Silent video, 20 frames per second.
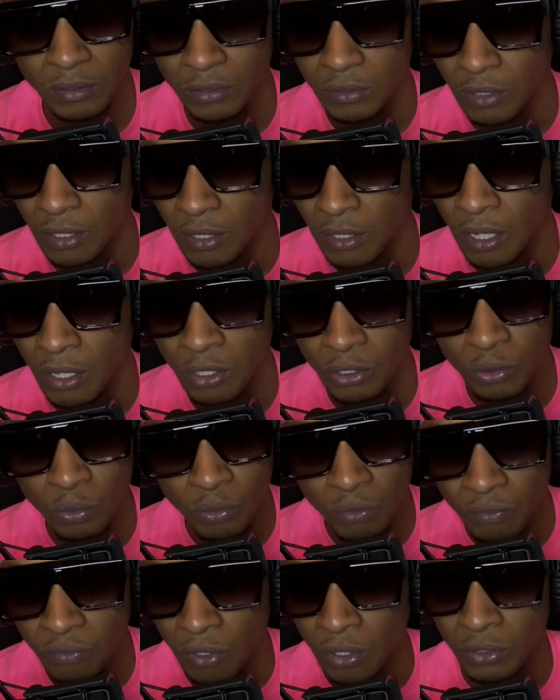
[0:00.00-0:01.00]
another
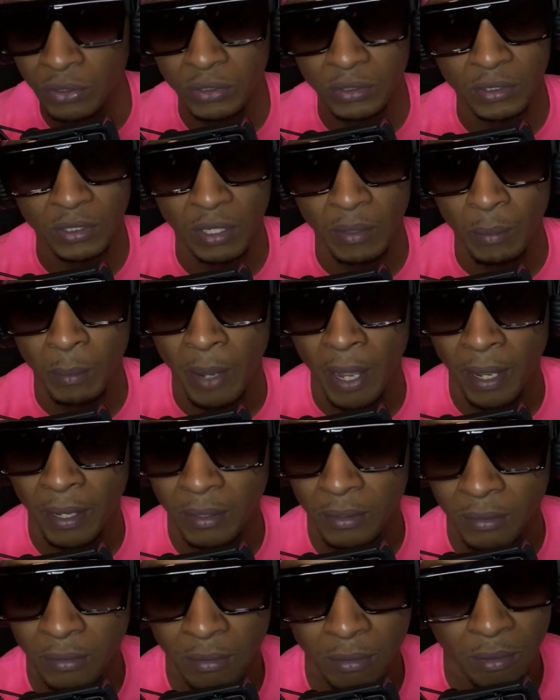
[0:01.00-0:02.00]
universe and come back.
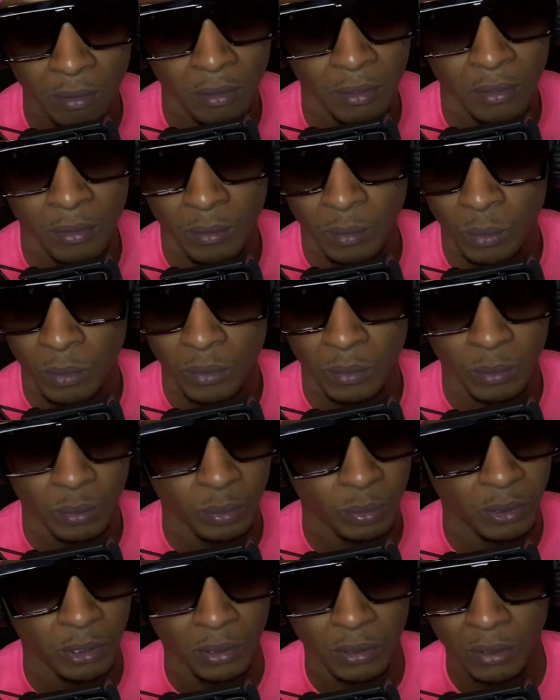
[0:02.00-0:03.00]

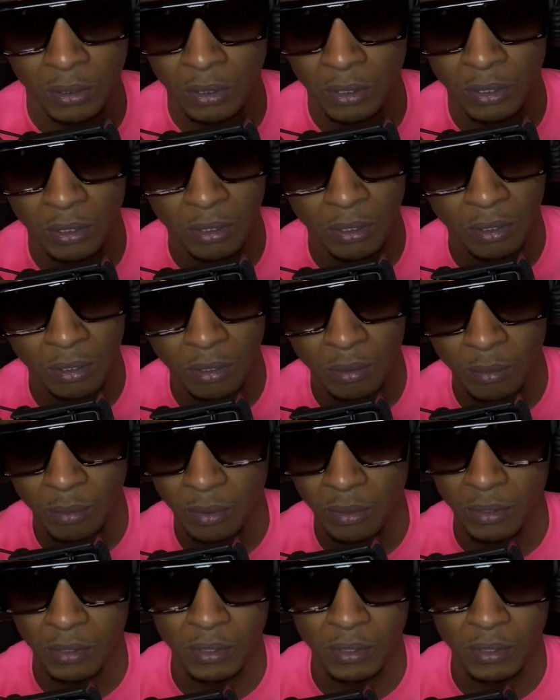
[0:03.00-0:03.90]
You know what